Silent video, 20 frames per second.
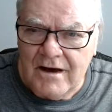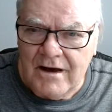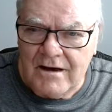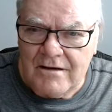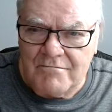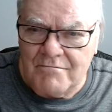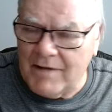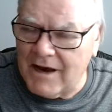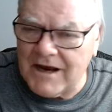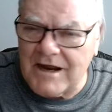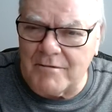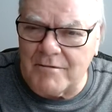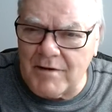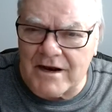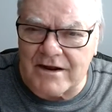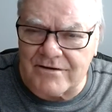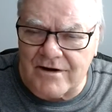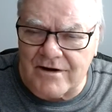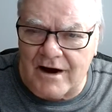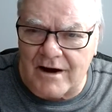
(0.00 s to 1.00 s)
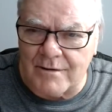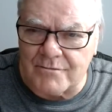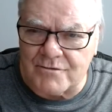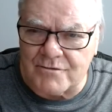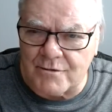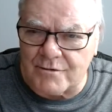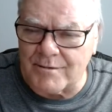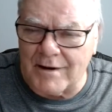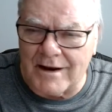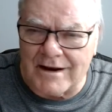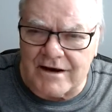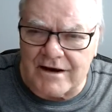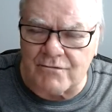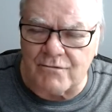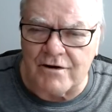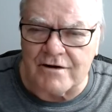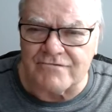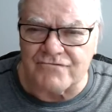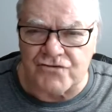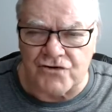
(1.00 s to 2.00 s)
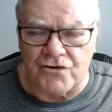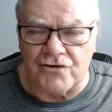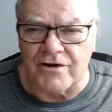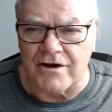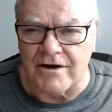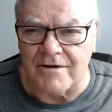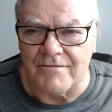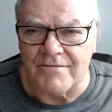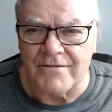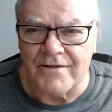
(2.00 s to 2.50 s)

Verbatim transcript: many, many times with my late wife, Judy.